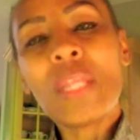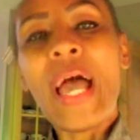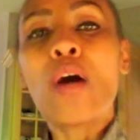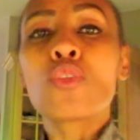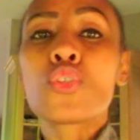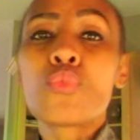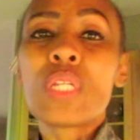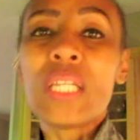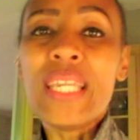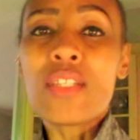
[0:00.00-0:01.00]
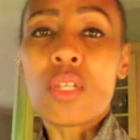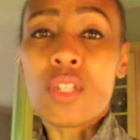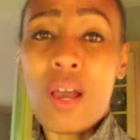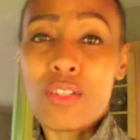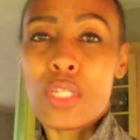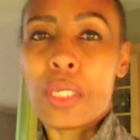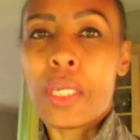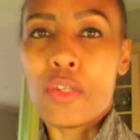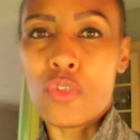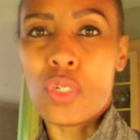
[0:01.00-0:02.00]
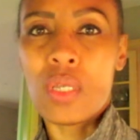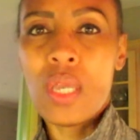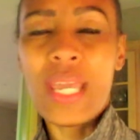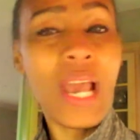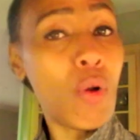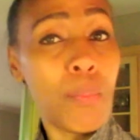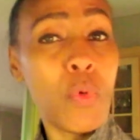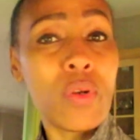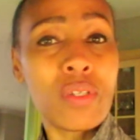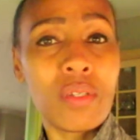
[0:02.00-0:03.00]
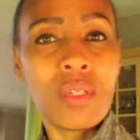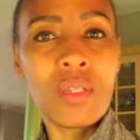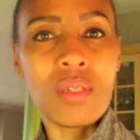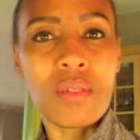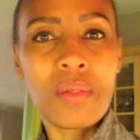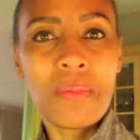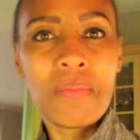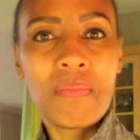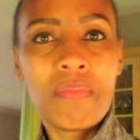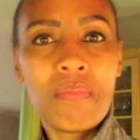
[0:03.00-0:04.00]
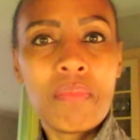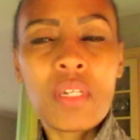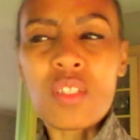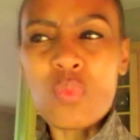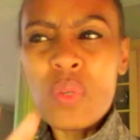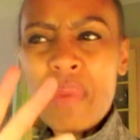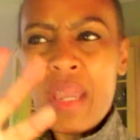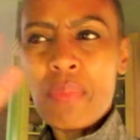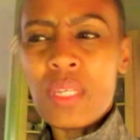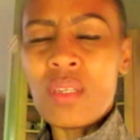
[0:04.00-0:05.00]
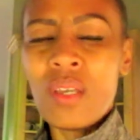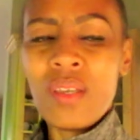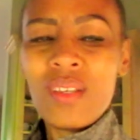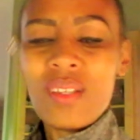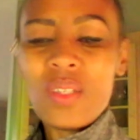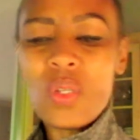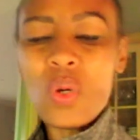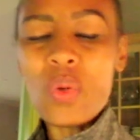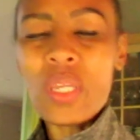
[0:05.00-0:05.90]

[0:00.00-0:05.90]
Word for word: how to release toxic energy and how important it is. Because we might be, you know,